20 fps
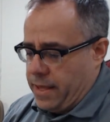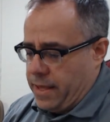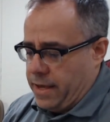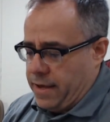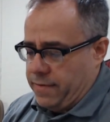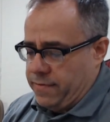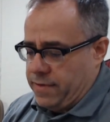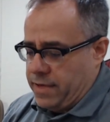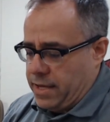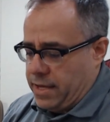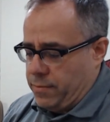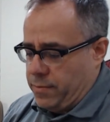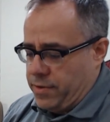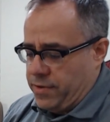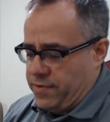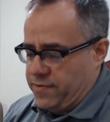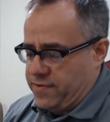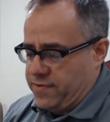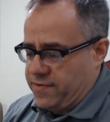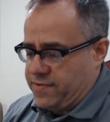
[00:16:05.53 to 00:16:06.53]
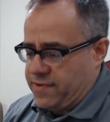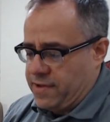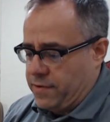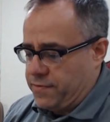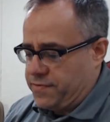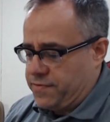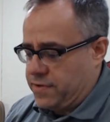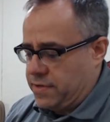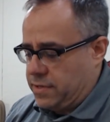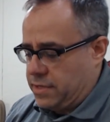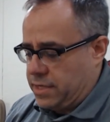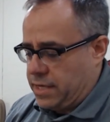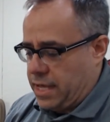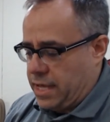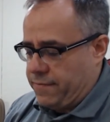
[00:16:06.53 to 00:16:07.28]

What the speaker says: and then we use these self-sealing